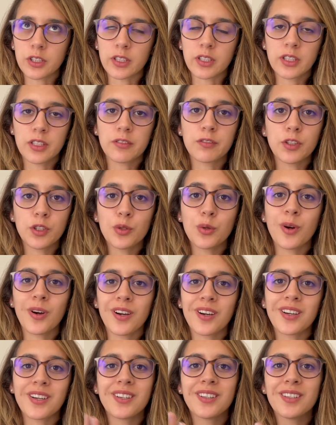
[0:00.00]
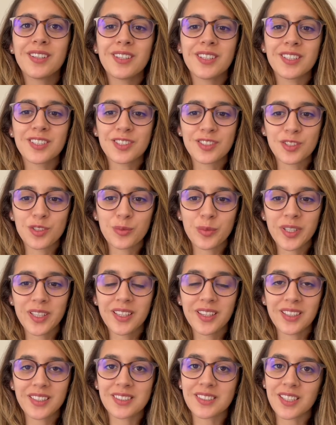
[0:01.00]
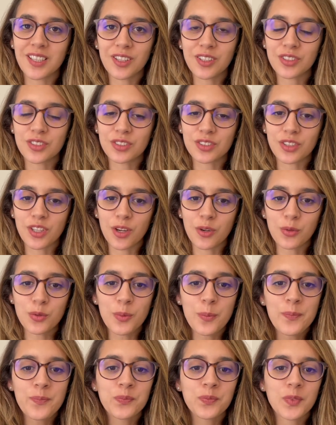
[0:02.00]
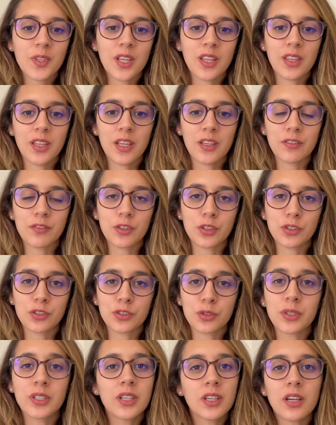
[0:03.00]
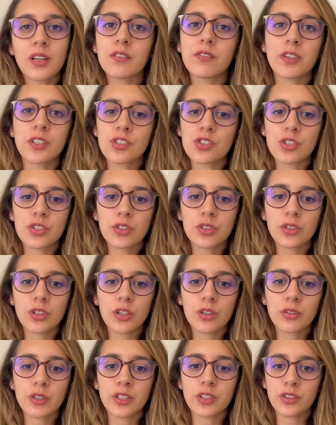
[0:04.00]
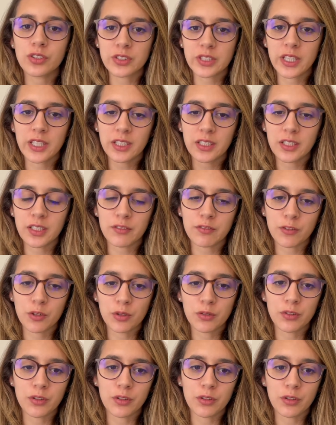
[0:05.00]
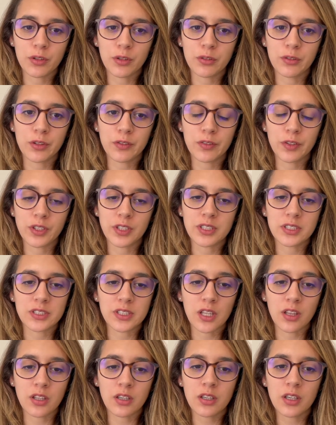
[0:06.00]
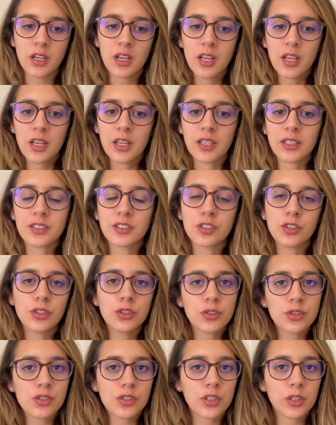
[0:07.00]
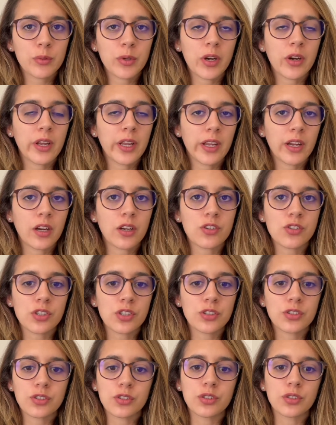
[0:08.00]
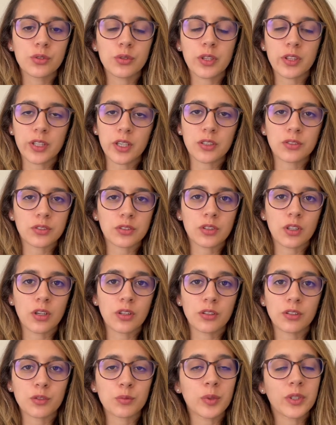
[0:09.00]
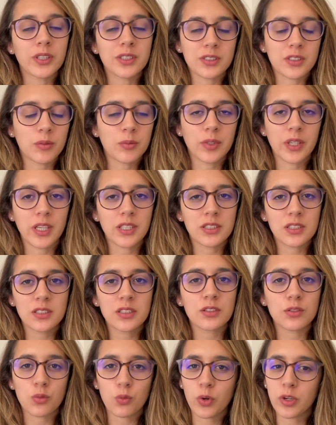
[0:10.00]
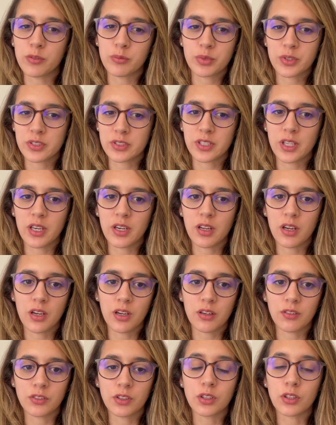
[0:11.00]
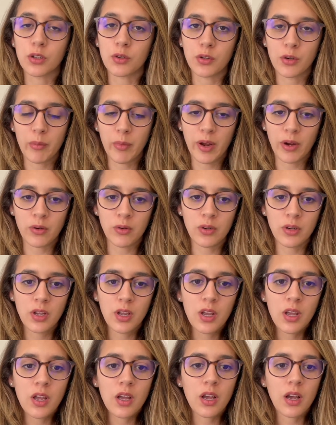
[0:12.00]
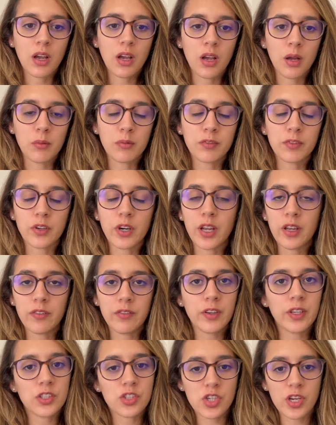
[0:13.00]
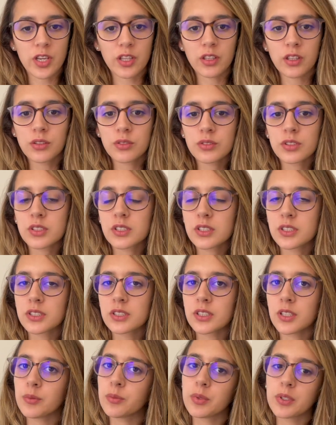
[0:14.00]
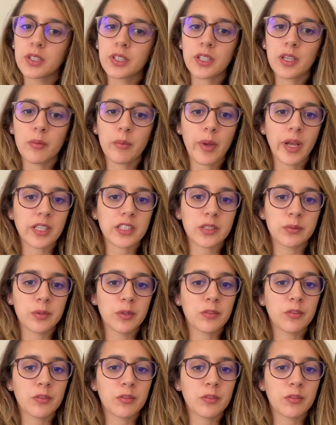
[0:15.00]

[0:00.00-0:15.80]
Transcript: if you are assuming the seller's loan. If you're doing a conventional loan and you're taking it over for the seller, it's usually about $800 to $1,000, but in some cases it's 1% of the loan amount. For FHA loans, it's typically a maximum